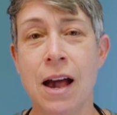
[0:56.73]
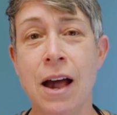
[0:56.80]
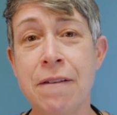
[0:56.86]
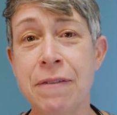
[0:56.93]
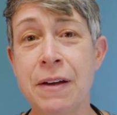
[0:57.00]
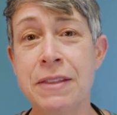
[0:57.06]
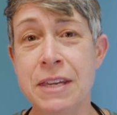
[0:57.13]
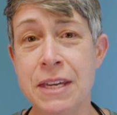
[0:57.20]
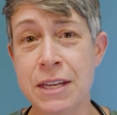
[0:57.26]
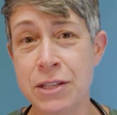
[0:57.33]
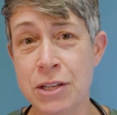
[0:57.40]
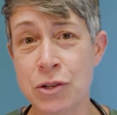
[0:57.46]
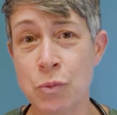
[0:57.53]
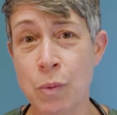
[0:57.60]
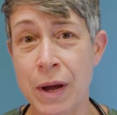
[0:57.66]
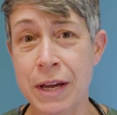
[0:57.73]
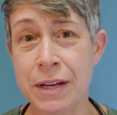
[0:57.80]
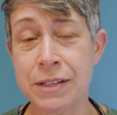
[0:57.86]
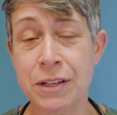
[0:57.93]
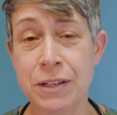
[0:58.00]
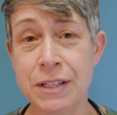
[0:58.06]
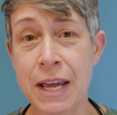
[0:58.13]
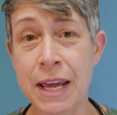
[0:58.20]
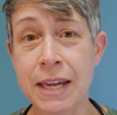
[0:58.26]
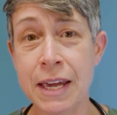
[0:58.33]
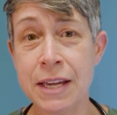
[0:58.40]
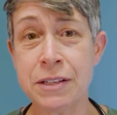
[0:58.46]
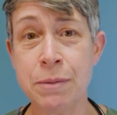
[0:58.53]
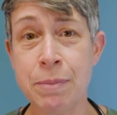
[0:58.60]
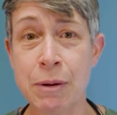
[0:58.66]
I find the easiest way to take
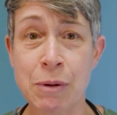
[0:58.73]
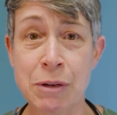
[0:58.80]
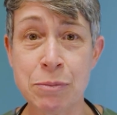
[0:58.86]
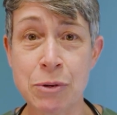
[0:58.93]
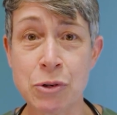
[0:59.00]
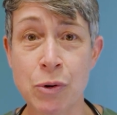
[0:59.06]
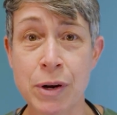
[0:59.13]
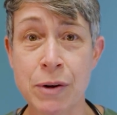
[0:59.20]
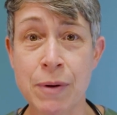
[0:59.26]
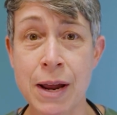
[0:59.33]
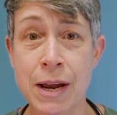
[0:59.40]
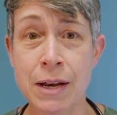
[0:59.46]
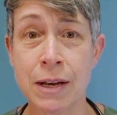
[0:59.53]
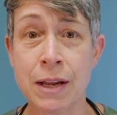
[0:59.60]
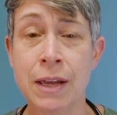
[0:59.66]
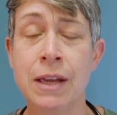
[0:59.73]
a sleeping respiratory rate